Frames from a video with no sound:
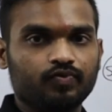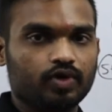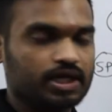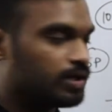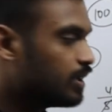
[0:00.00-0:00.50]

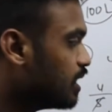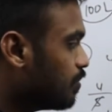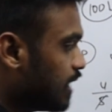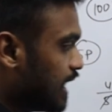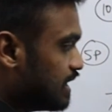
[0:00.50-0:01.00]
Okay,
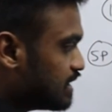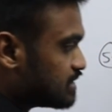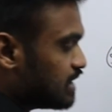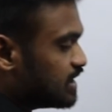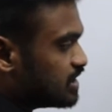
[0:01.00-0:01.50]
by adding
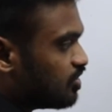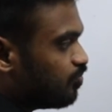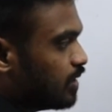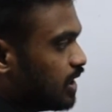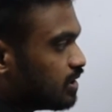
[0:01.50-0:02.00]
x liters
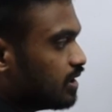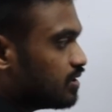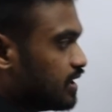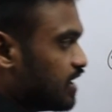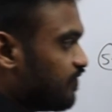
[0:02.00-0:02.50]
of milk,
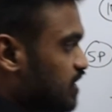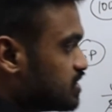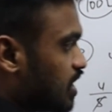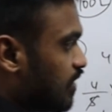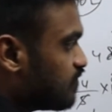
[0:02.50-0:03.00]
the
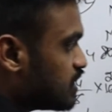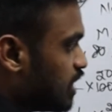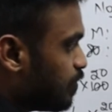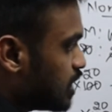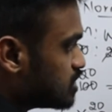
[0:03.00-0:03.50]
difference of
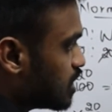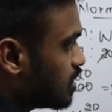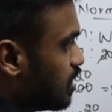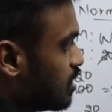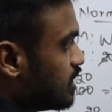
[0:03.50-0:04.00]
3 parts
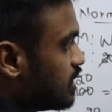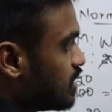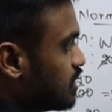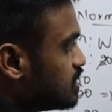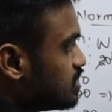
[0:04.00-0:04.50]
occurred
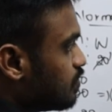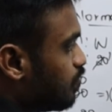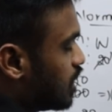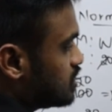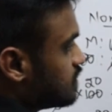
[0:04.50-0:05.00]
in these
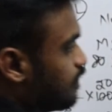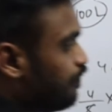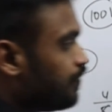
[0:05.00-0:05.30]
parts.